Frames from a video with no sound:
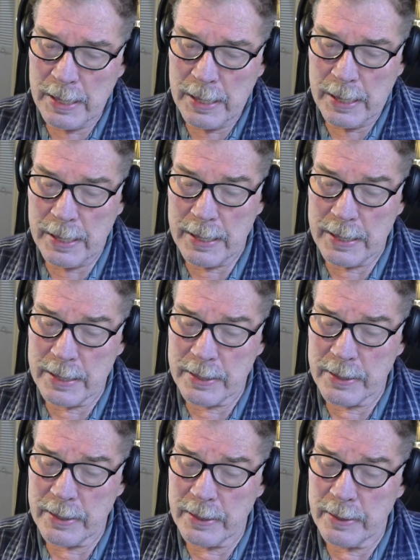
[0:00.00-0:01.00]

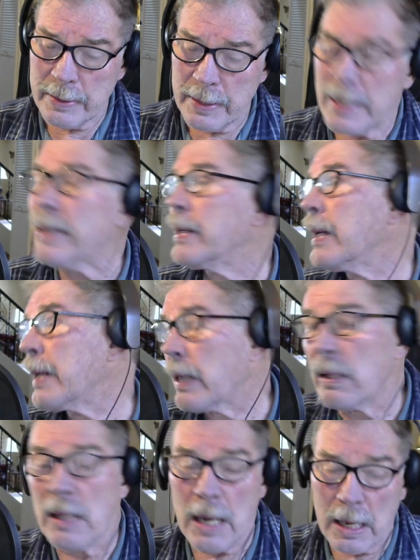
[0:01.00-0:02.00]
and at 9
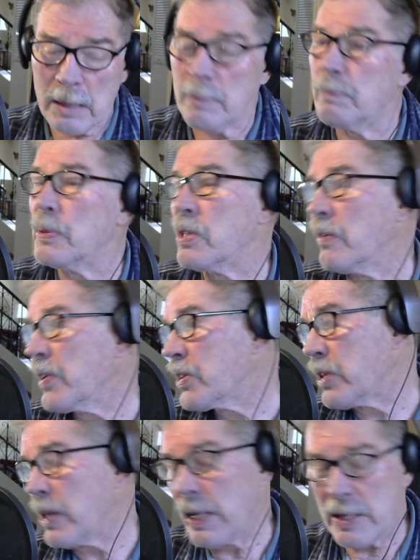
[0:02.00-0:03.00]
o'clock Pacific
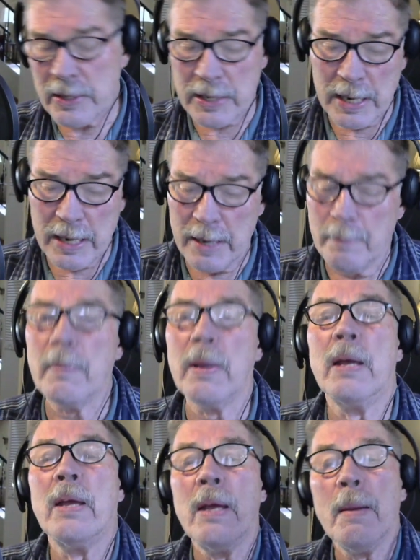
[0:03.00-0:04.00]
Standard Time,
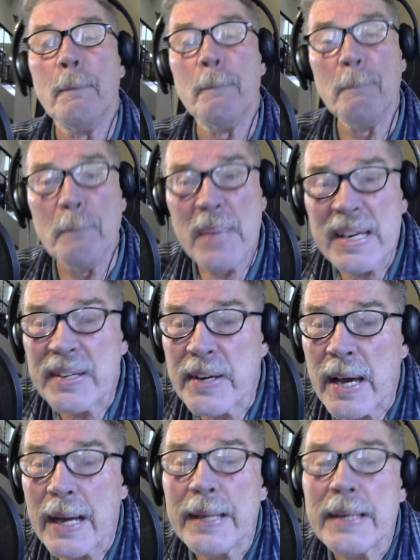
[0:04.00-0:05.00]

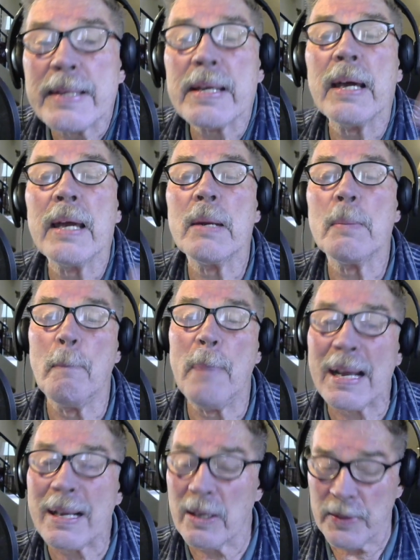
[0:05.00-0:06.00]
midnight,
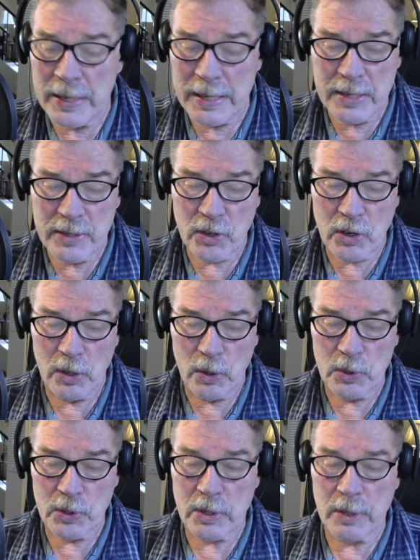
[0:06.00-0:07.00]
back on the East
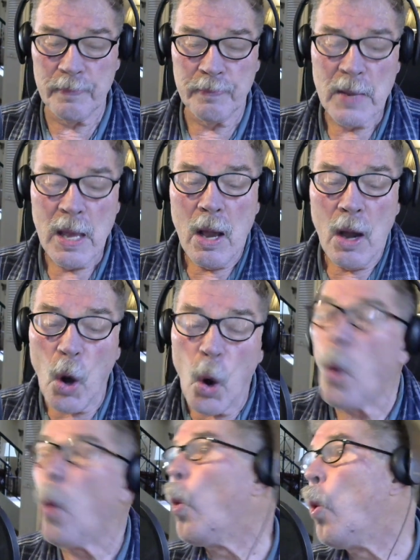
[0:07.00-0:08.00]
Coast.
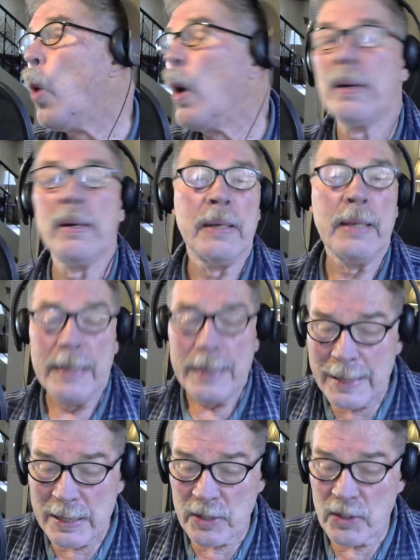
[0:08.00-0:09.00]
Oh,
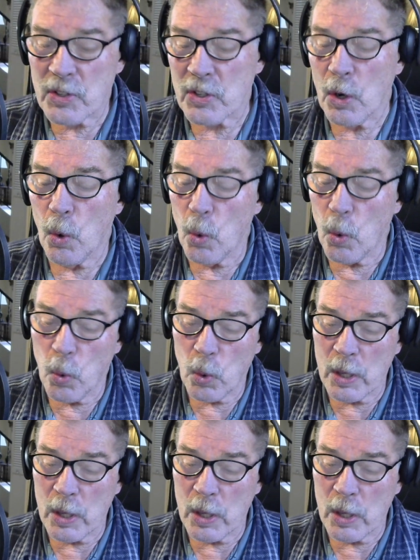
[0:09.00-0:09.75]
it's so